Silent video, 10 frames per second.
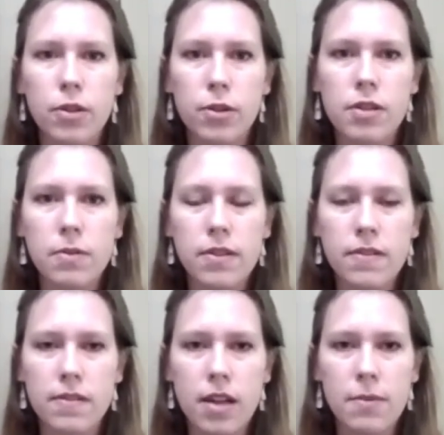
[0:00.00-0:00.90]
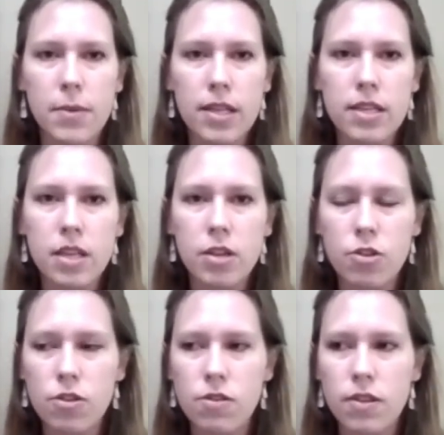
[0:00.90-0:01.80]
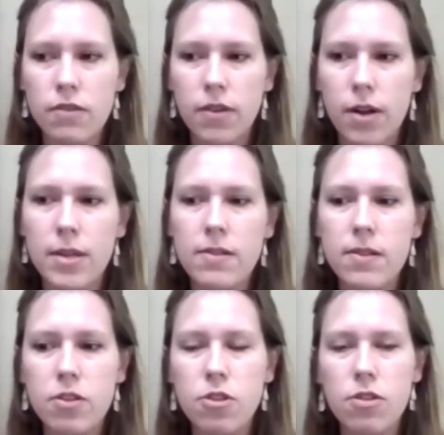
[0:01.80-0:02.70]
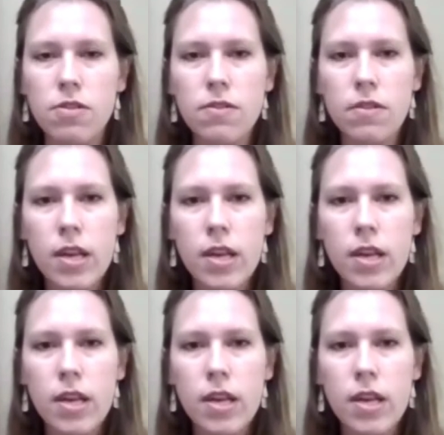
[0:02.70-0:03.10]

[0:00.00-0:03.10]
fluent with sustainability issues and environmental issues